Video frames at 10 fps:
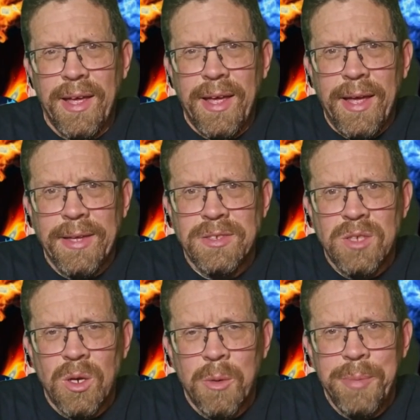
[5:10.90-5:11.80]
And
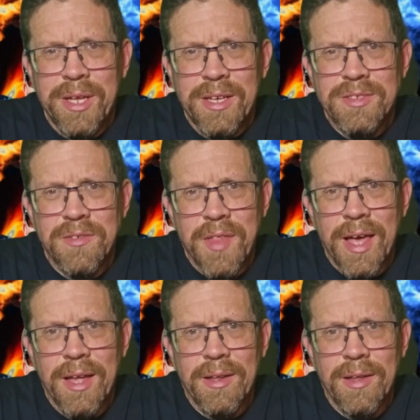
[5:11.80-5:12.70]
so because of
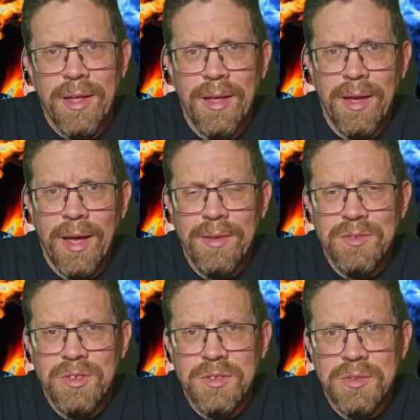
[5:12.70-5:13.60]
that, I
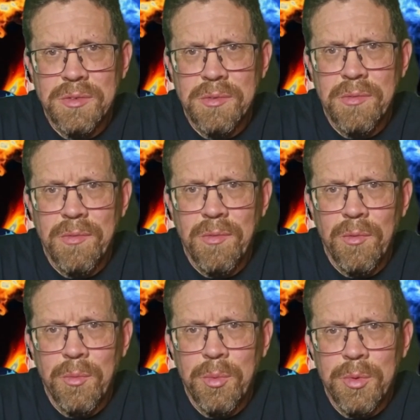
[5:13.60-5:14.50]
just
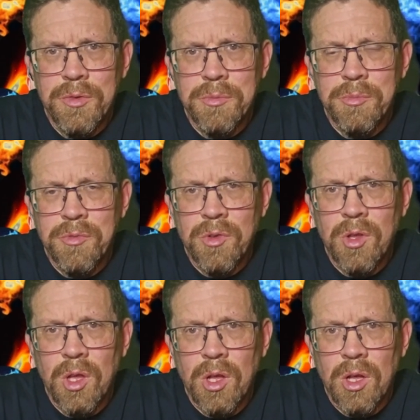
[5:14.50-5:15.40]
was
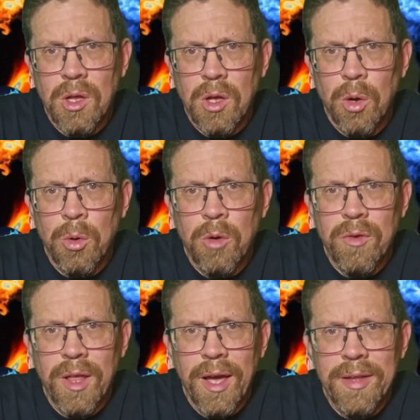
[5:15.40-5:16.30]
going over
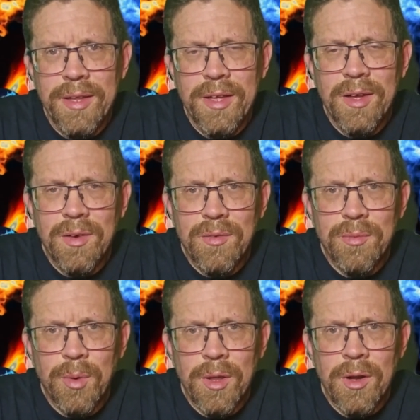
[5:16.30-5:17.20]
the idea of
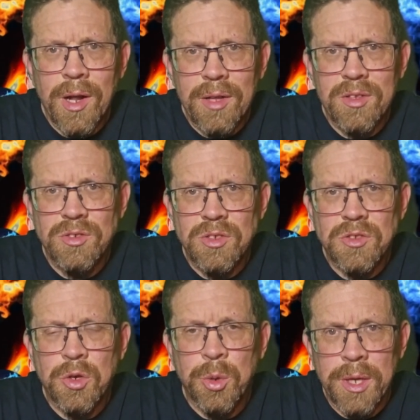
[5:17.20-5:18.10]
whether or not to
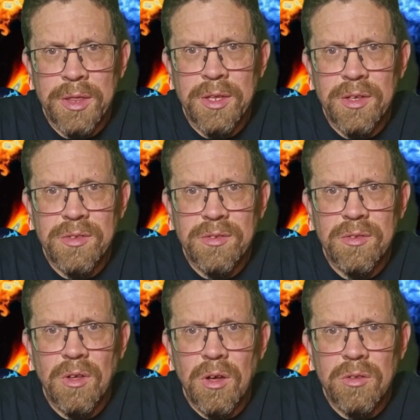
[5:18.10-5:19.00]
just quit this
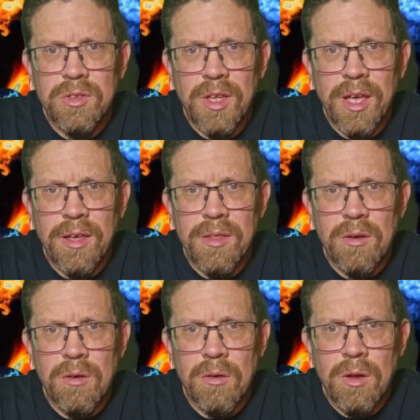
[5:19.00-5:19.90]

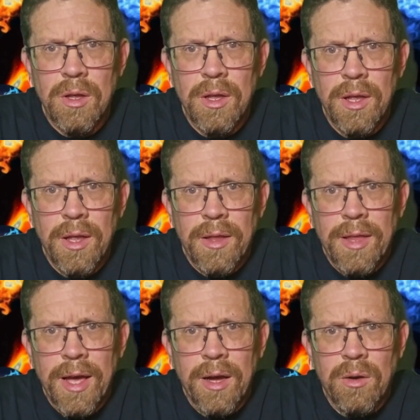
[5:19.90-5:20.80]
altogether.
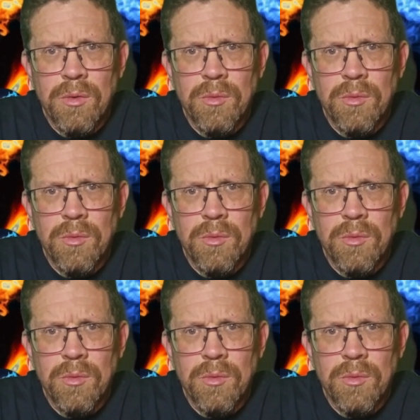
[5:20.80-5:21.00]
Now,